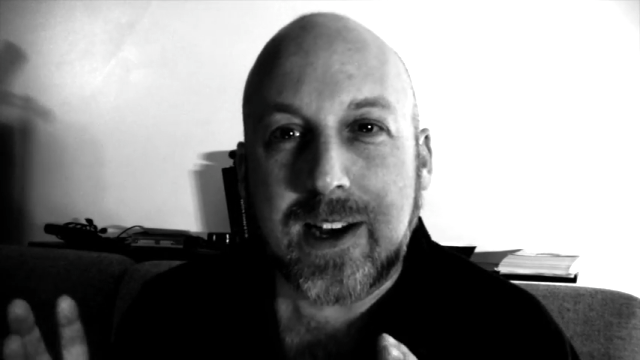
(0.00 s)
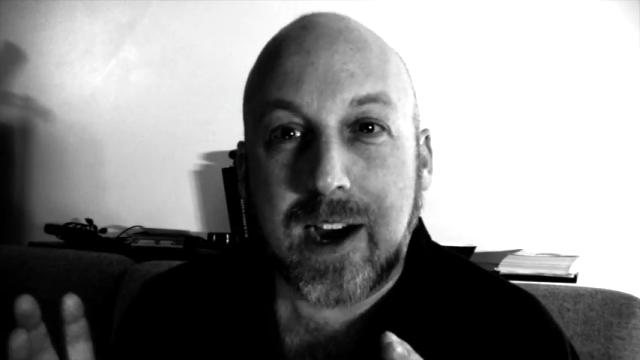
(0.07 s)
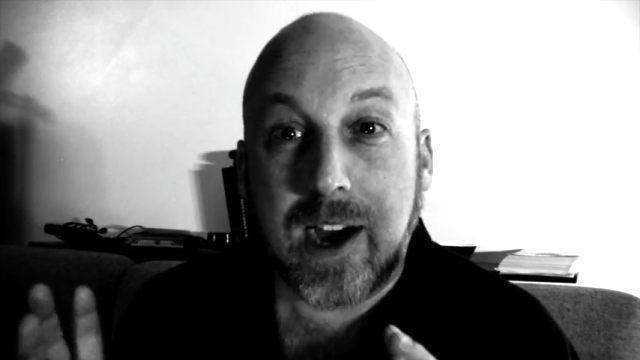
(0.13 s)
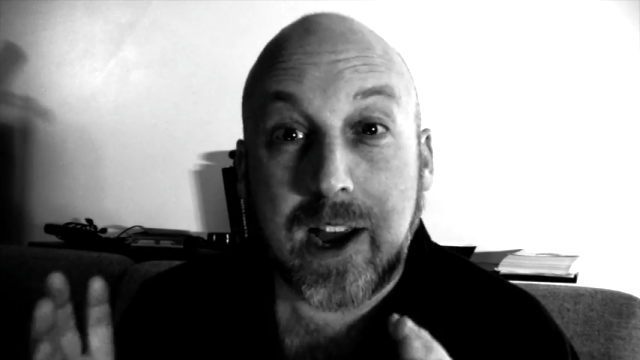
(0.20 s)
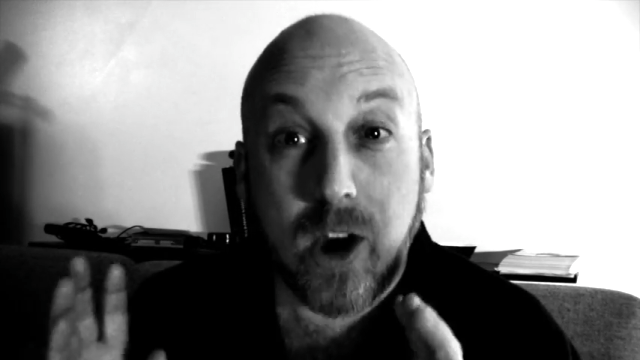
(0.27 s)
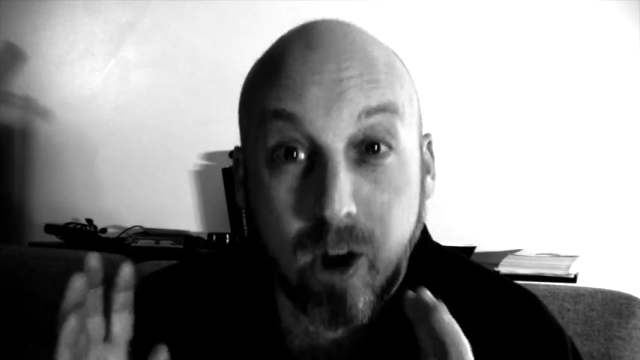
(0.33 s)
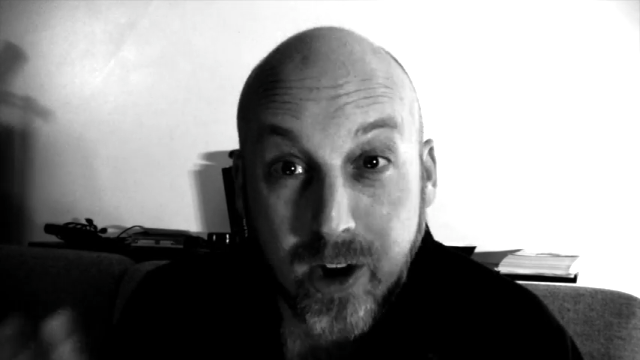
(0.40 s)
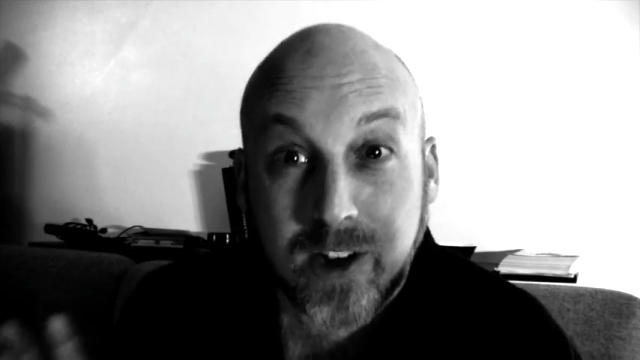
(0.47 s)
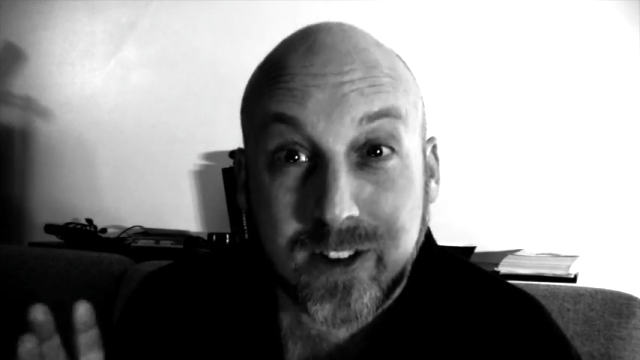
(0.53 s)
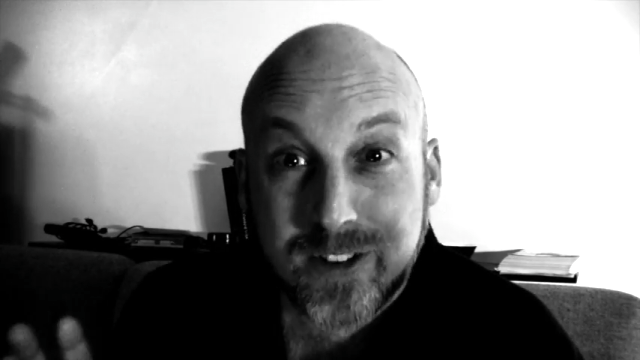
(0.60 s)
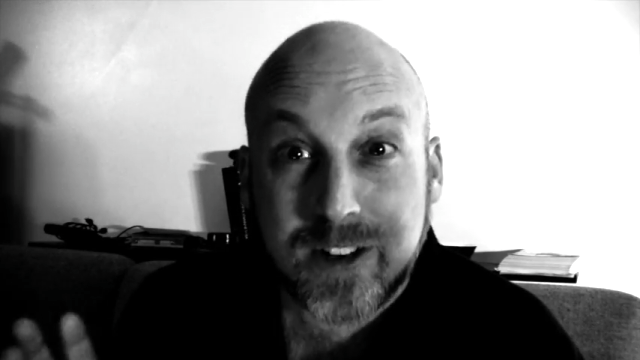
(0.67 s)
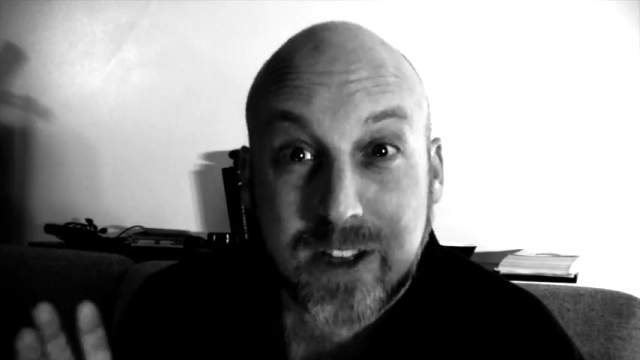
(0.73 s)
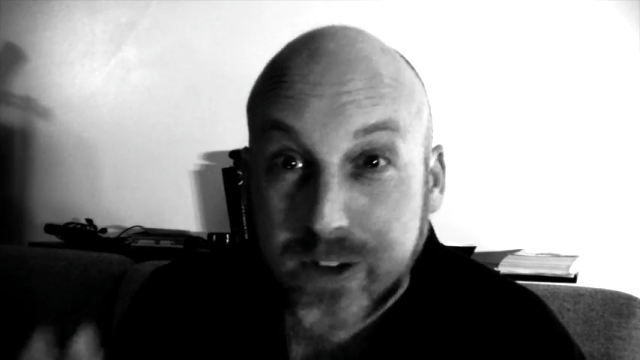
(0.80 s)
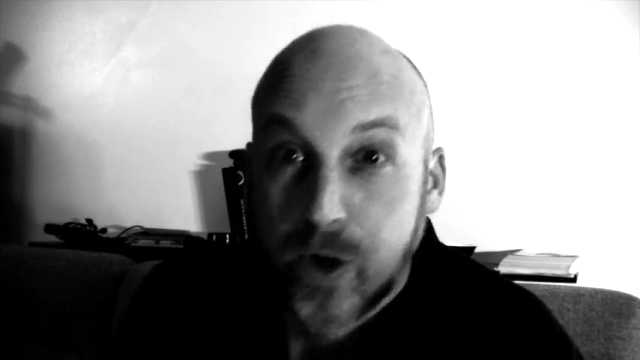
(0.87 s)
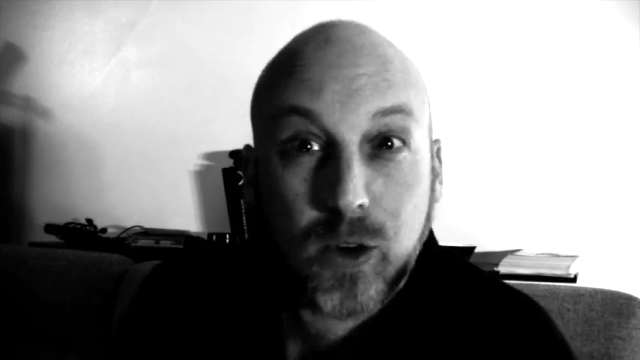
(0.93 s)
I
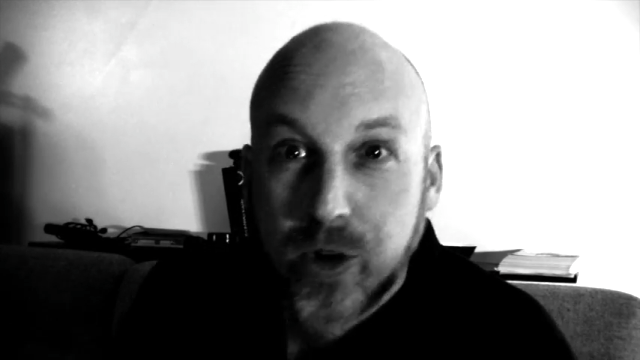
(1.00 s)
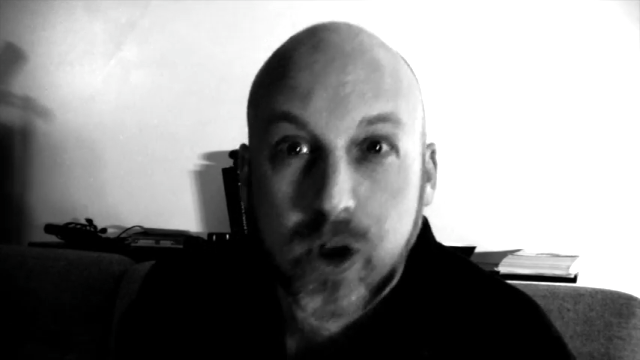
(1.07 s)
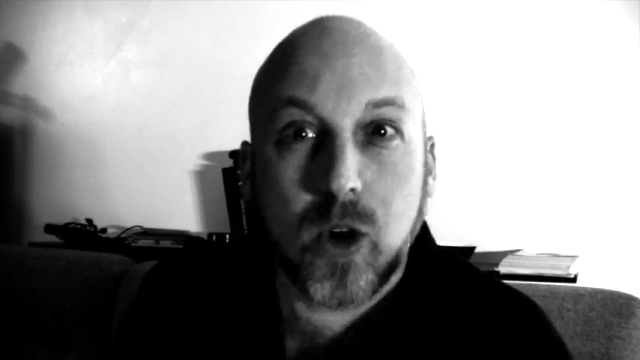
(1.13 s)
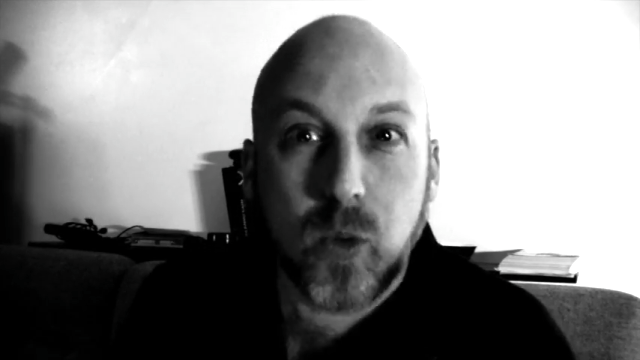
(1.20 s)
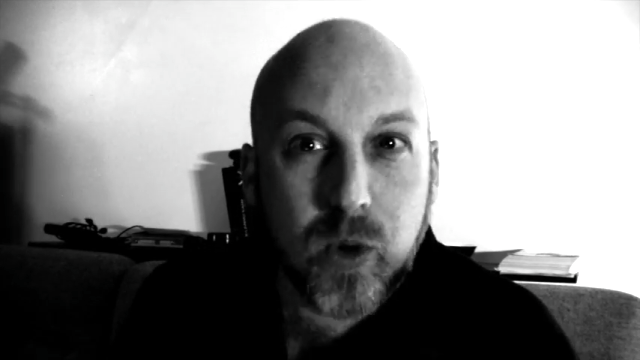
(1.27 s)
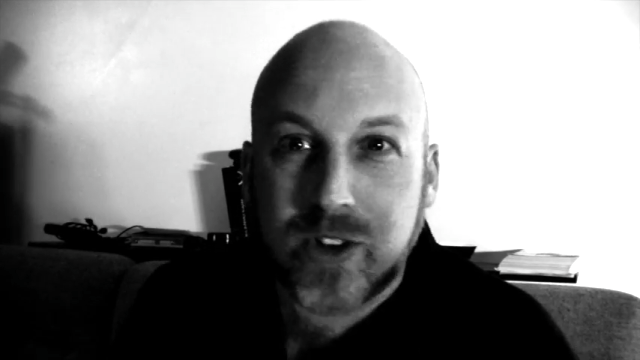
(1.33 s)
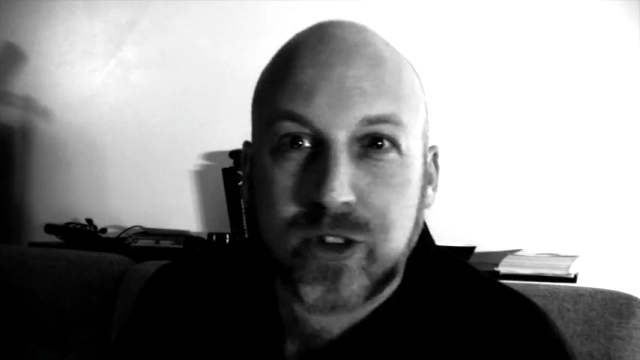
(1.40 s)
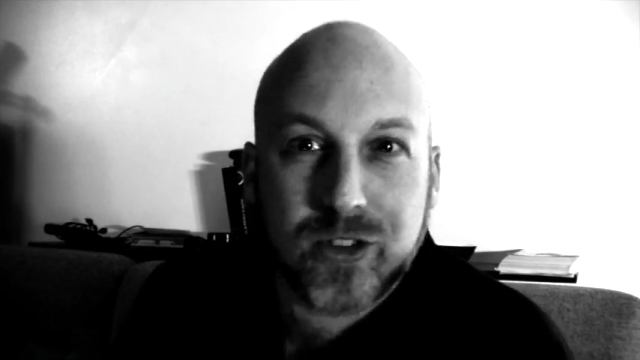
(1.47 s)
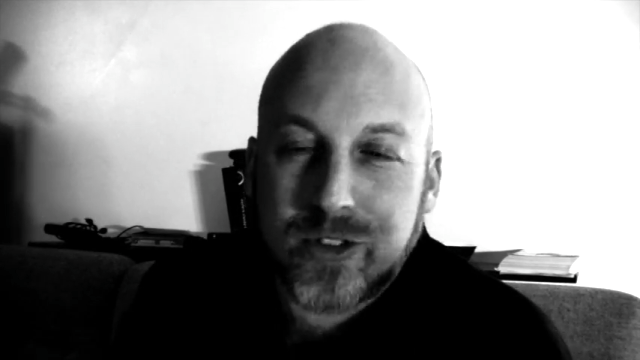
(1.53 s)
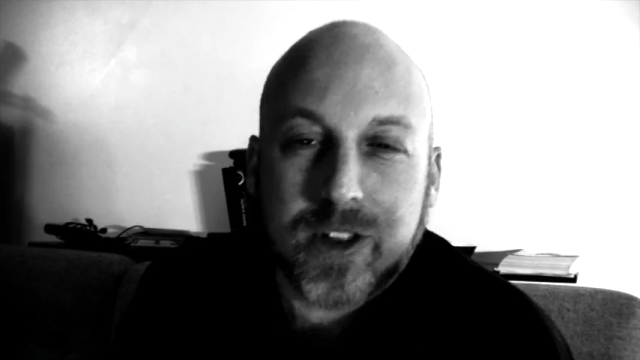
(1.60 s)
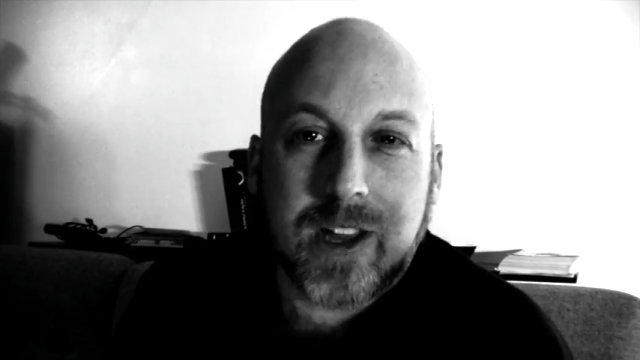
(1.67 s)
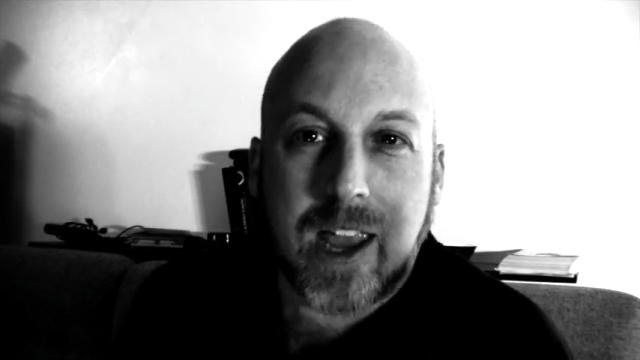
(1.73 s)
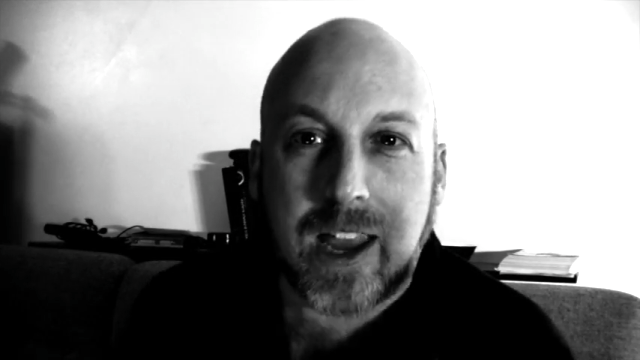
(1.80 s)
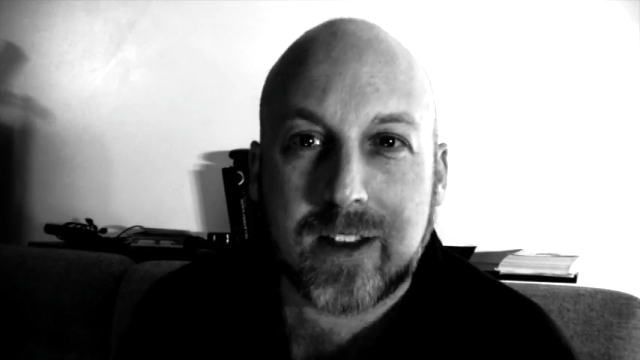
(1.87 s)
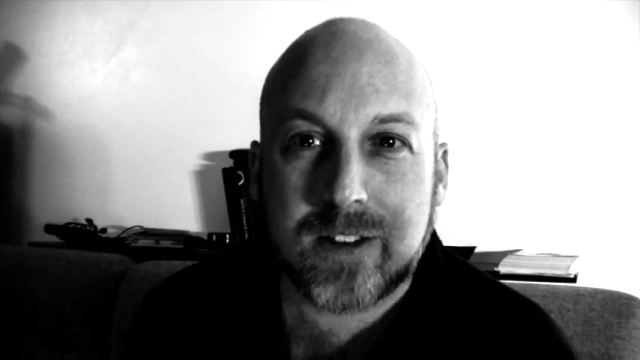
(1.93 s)
honestly don't know which is the
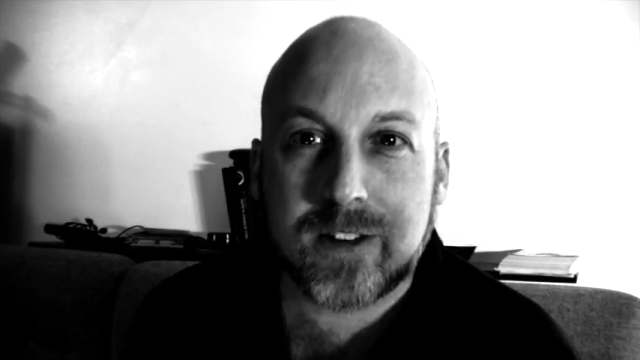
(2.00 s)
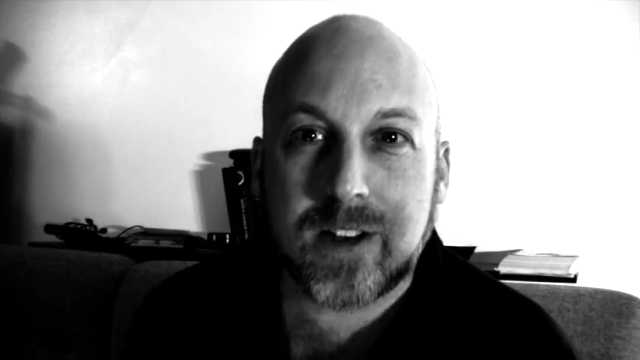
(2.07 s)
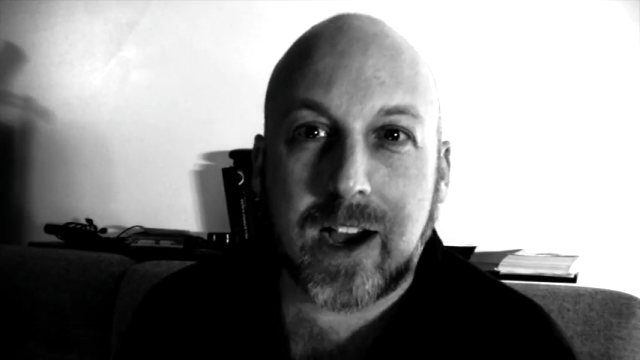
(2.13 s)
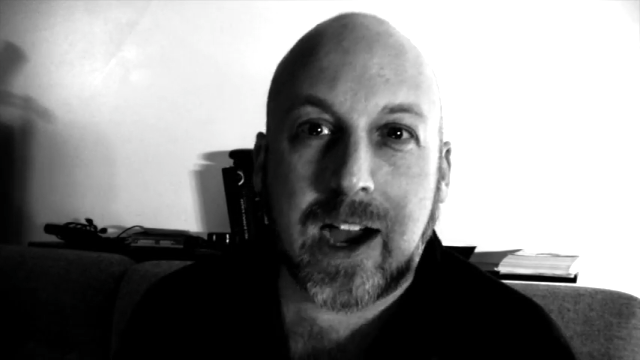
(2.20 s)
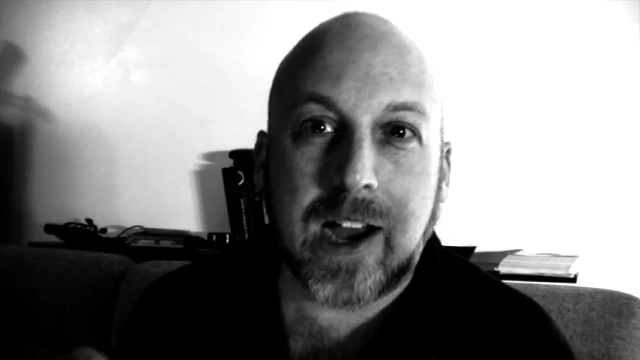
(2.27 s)
case.